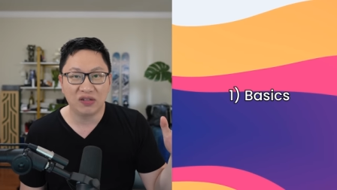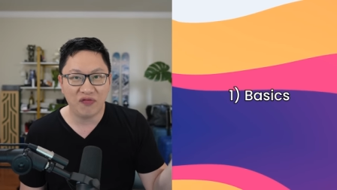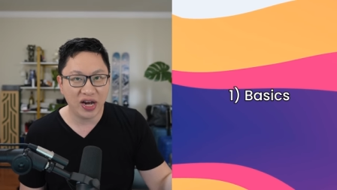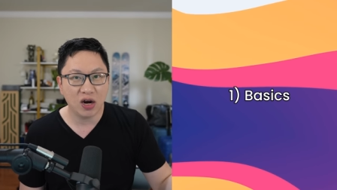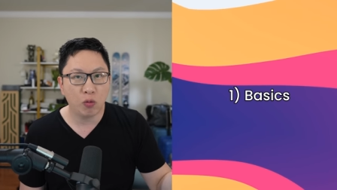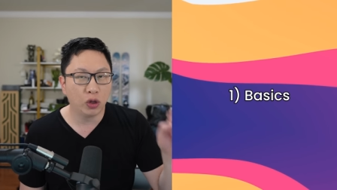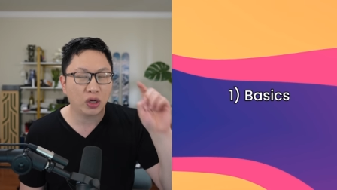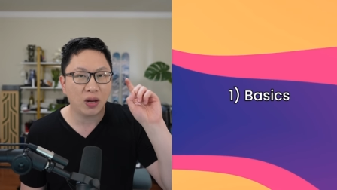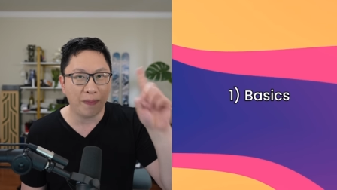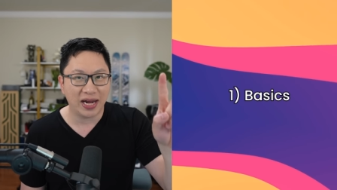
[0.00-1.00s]
this video, we'll
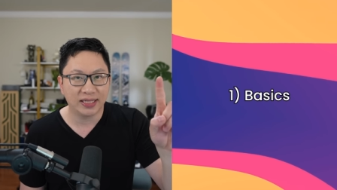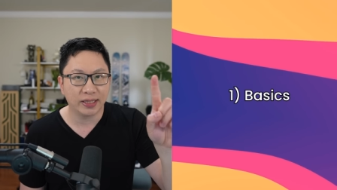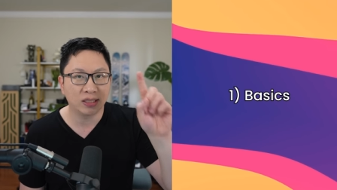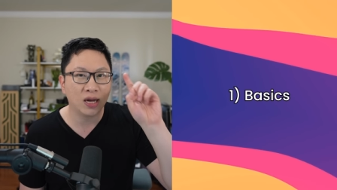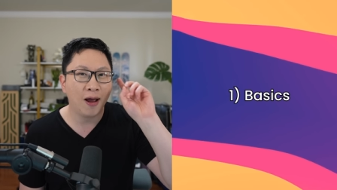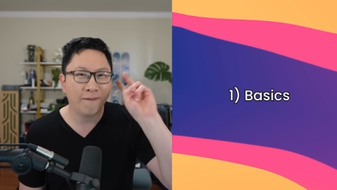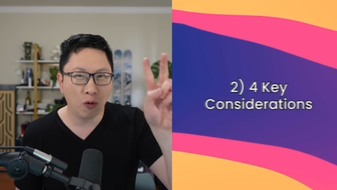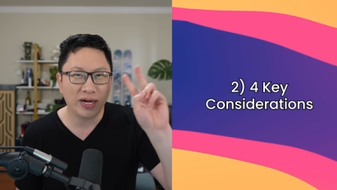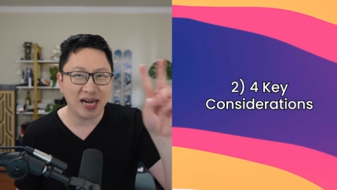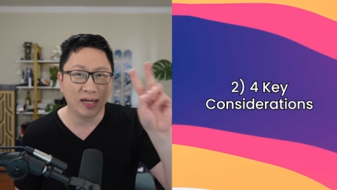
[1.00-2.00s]
look at the basics,
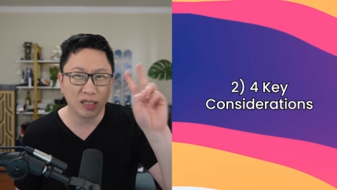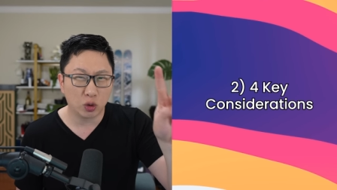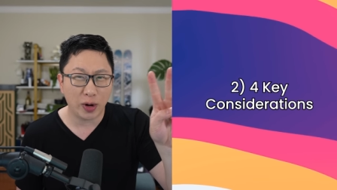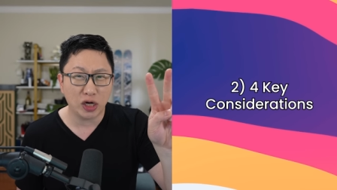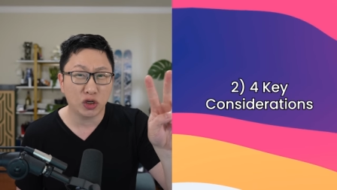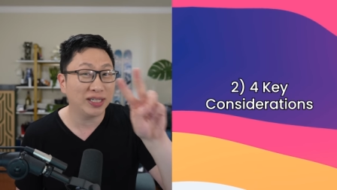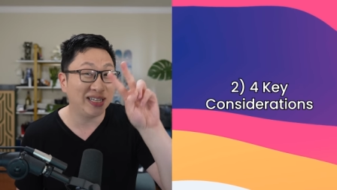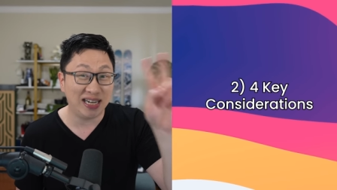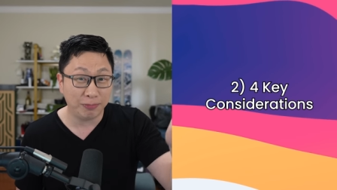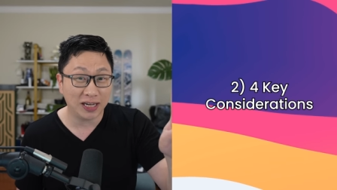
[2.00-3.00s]
four key considerations
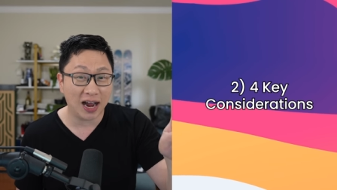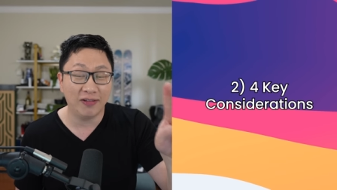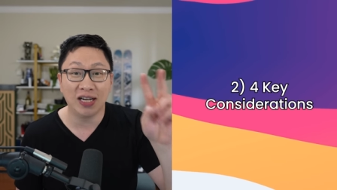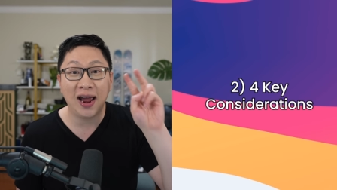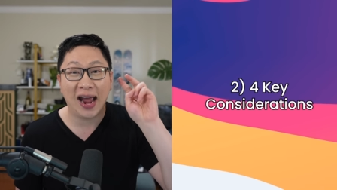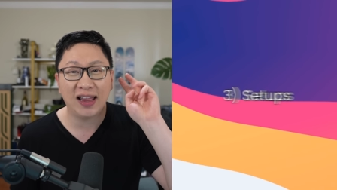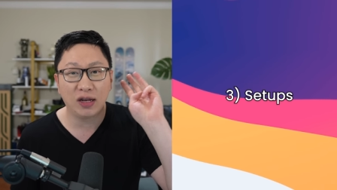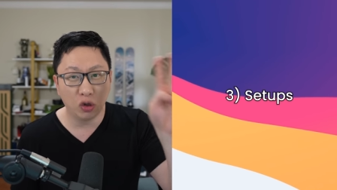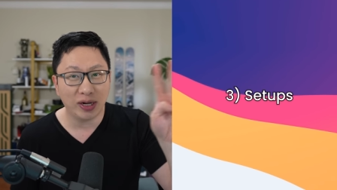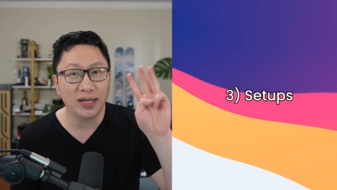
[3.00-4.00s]
and deep dives, and
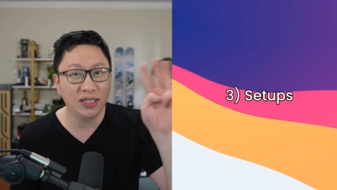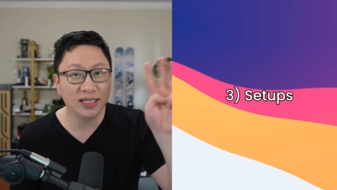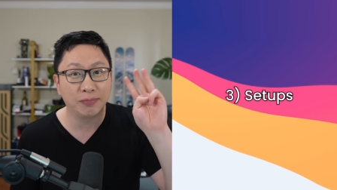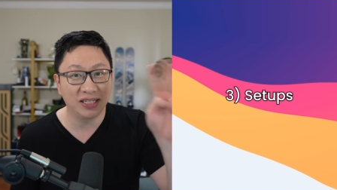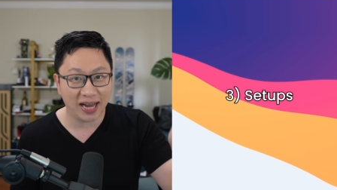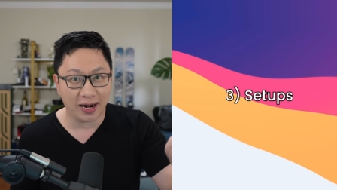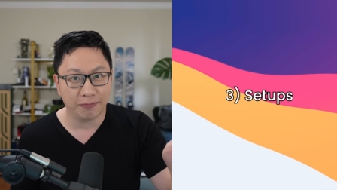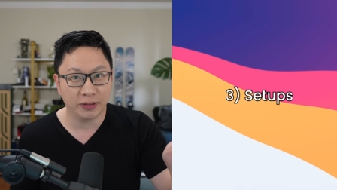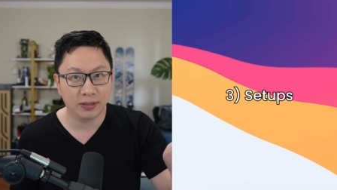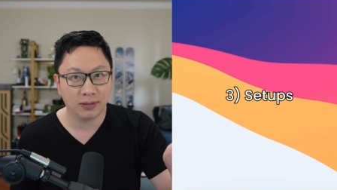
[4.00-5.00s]
then look into some
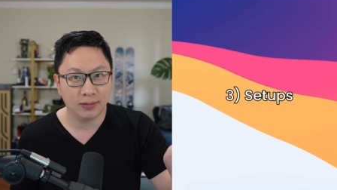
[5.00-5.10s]
setups.